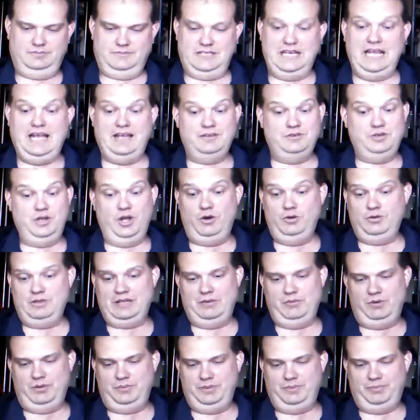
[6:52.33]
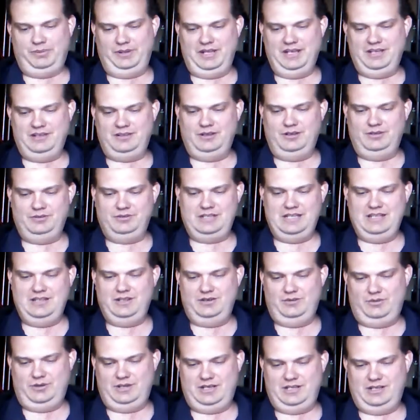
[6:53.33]
Yeah, no, they won't be playing. They'll be
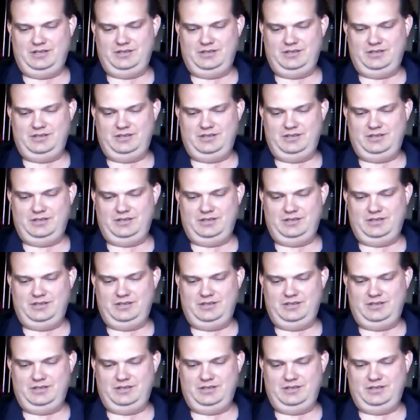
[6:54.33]
the one.